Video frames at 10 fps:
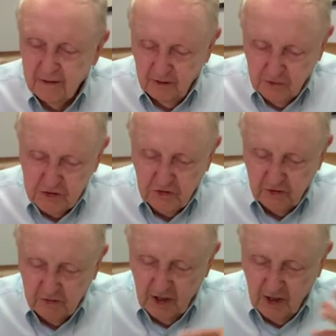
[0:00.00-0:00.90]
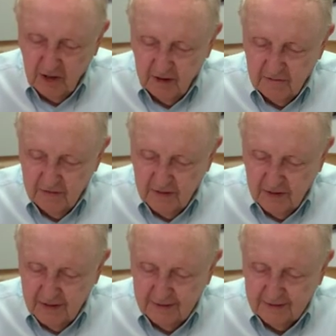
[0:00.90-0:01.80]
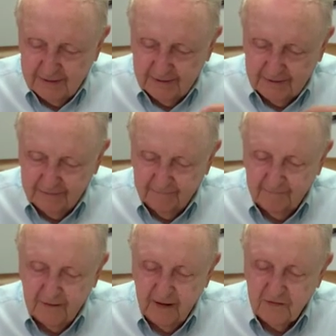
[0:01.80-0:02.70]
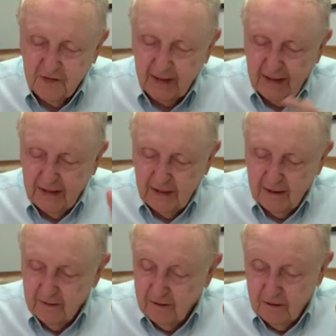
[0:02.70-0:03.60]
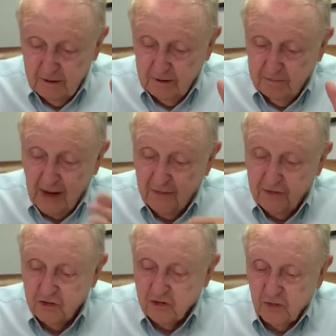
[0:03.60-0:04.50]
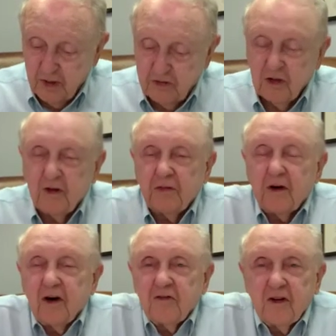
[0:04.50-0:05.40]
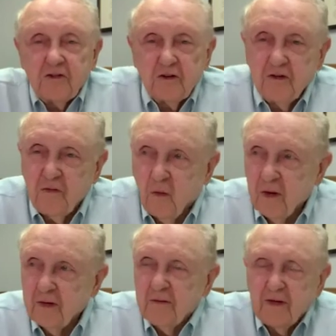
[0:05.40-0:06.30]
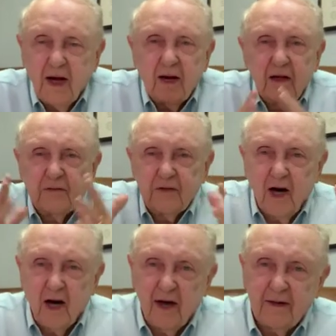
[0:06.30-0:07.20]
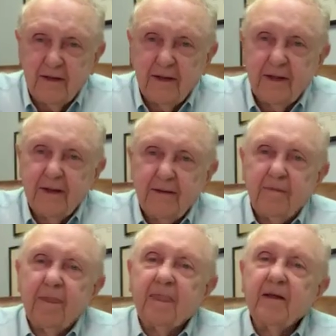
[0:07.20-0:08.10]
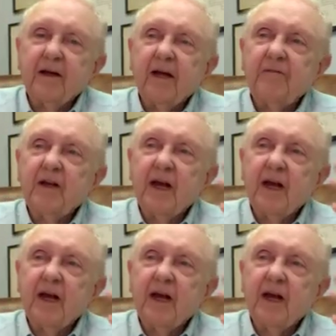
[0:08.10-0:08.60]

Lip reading: It was through love. Everything he did, Matthew 22, 36 through 40, you got to love God, then love your